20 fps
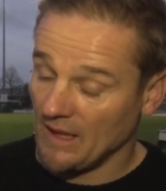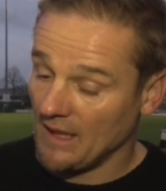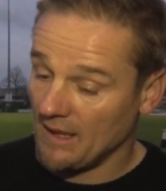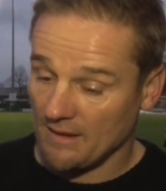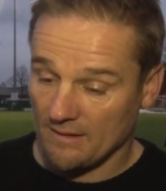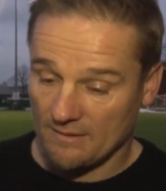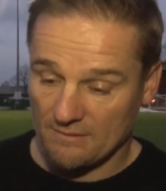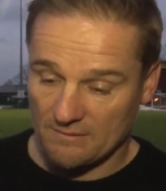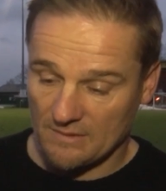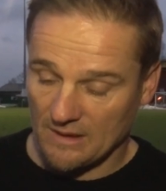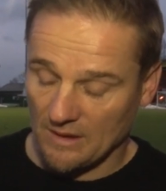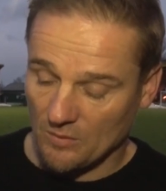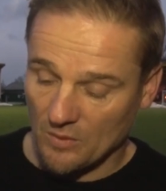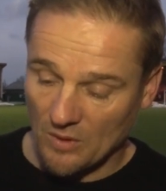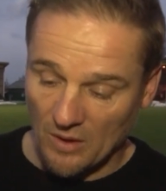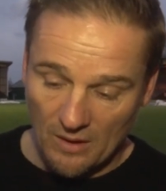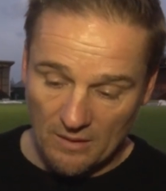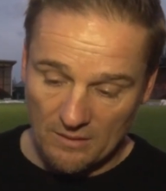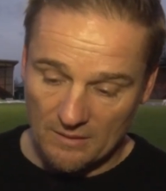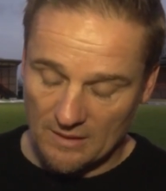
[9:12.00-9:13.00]
Yeah, they
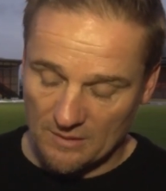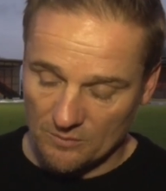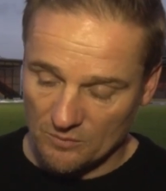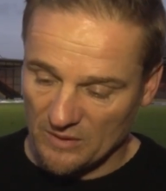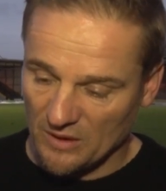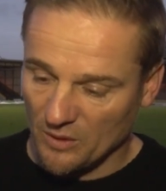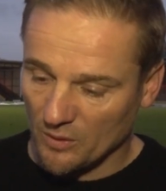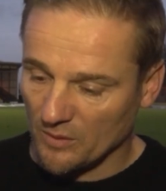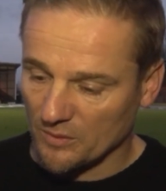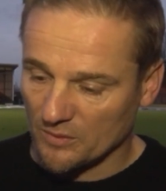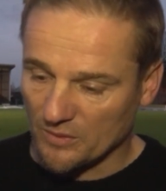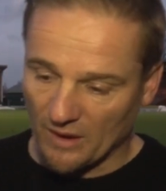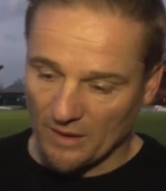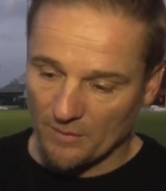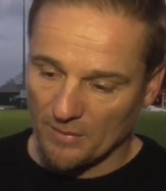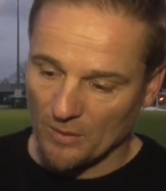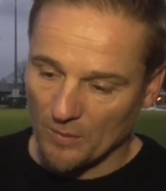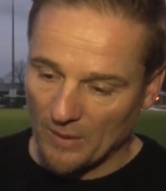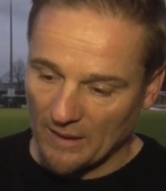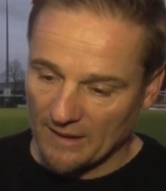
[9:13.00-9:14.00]
were. And we knew it was going
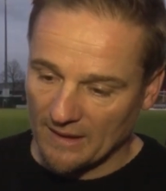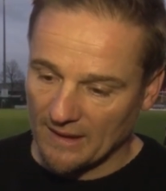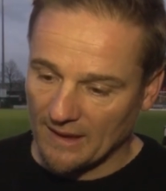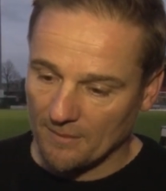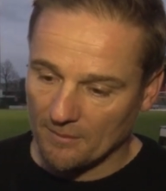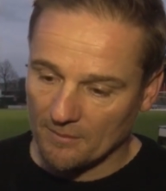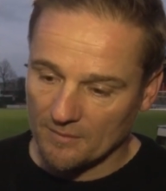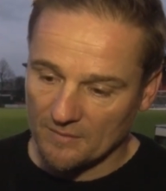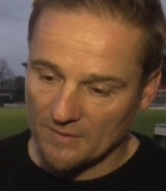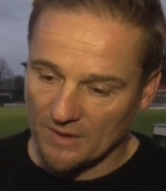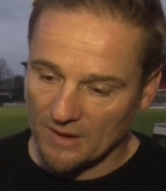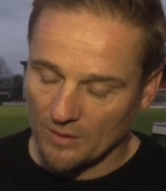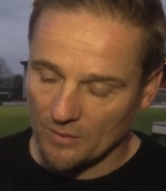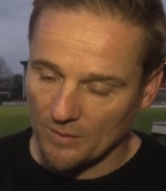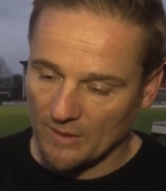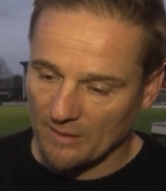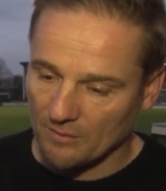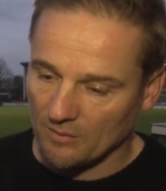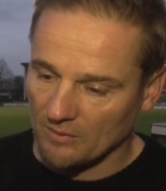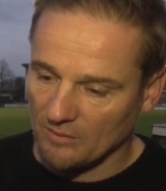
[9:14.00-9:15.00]
to be one of them. You know,
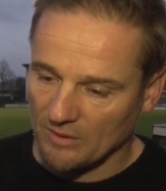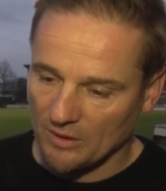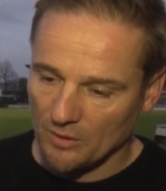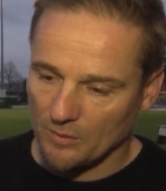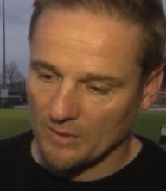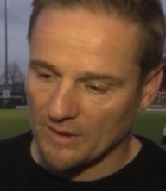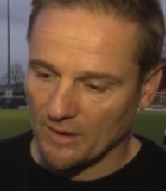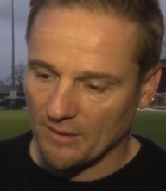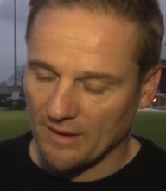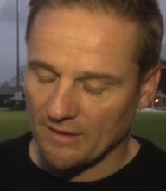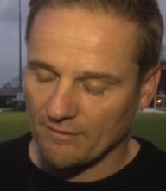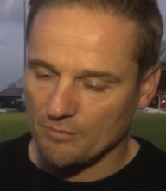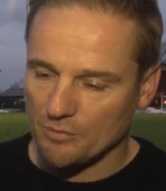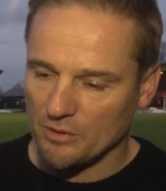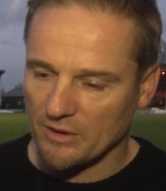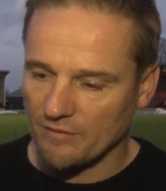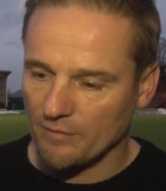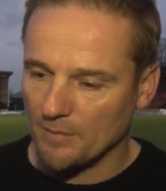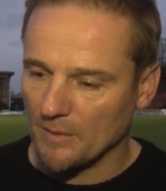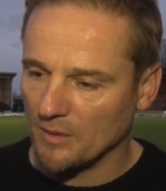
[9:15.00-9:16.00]
we knew we'd only have
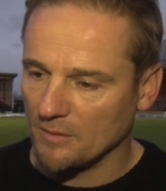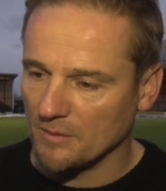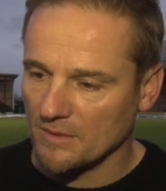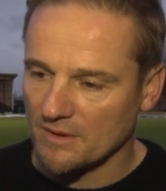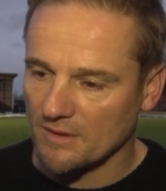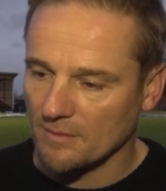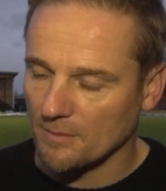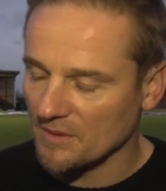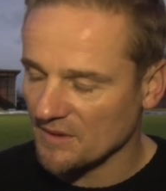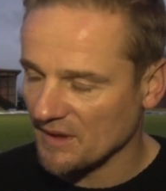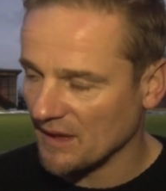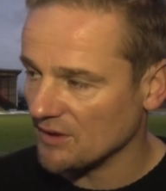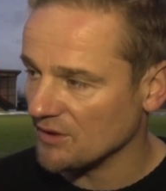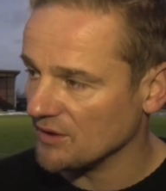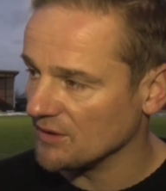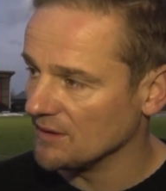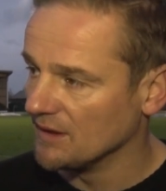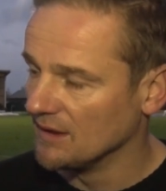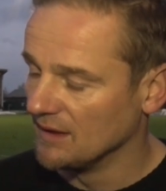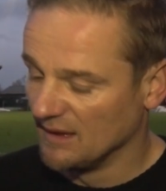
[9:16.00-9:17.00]
brief moments of
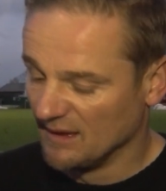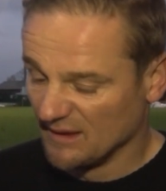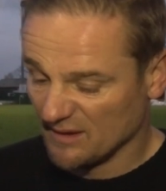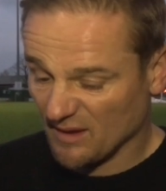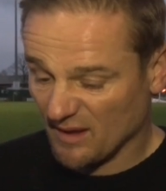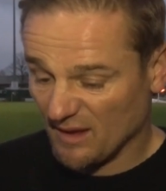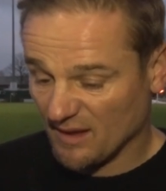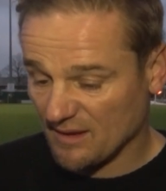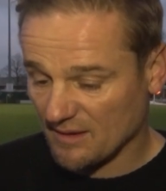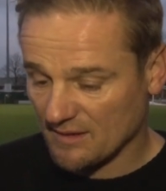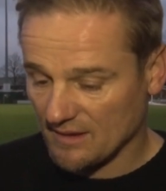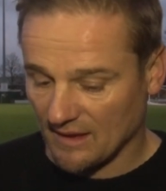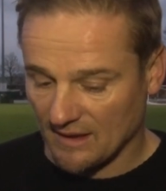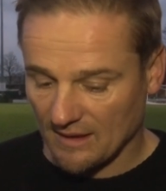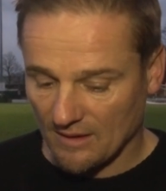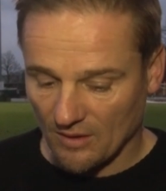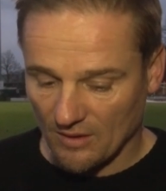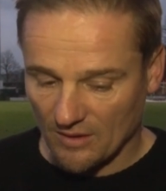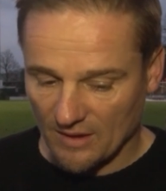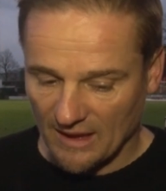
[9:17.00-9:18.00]
possession. So, like I say, a
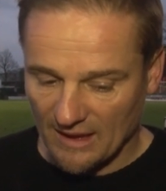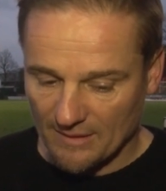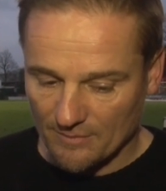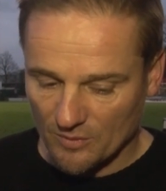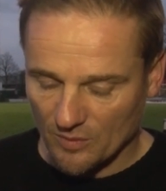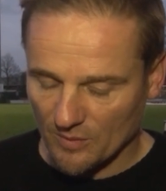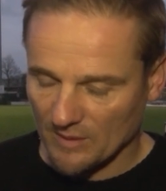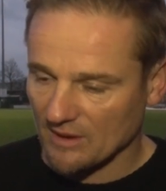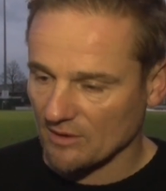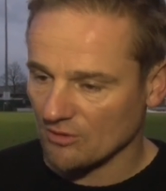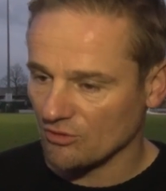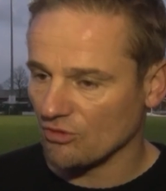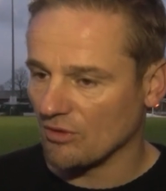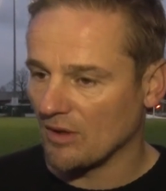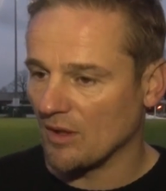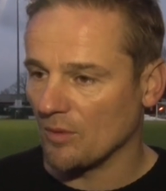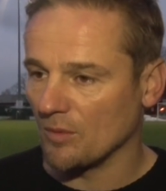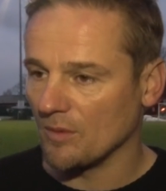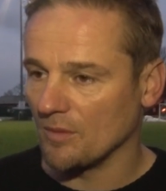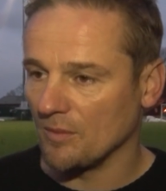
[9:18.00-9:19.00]
lot of games we
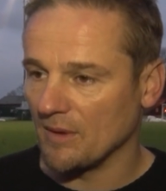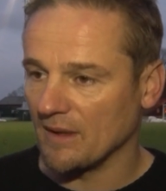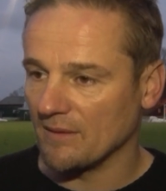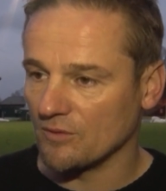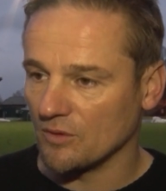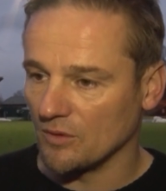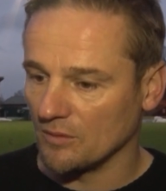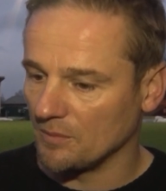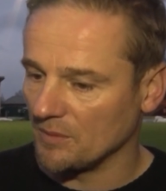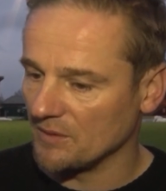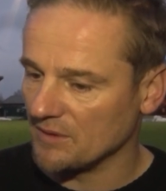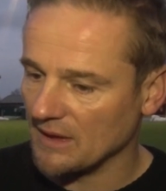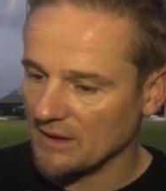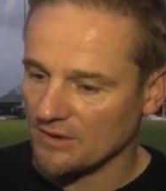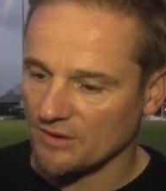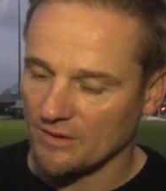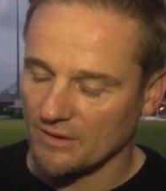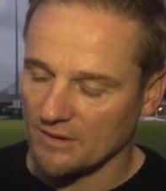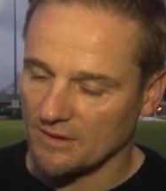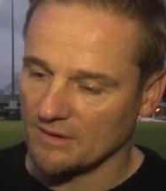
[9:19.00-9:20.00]
control and we have good
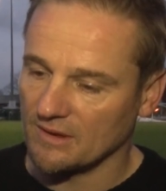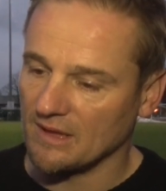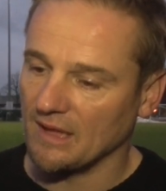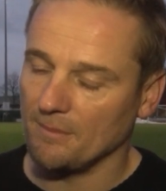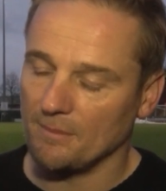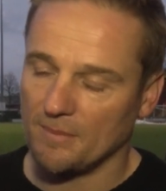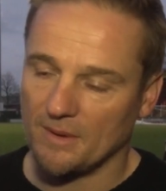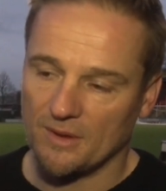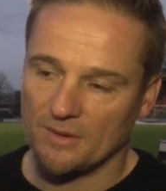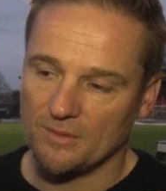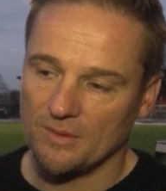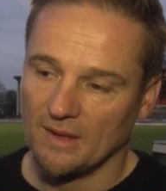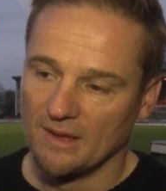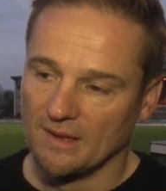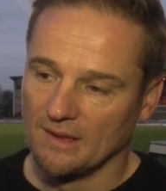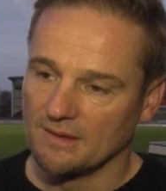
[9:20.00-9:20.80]
possession and tempo.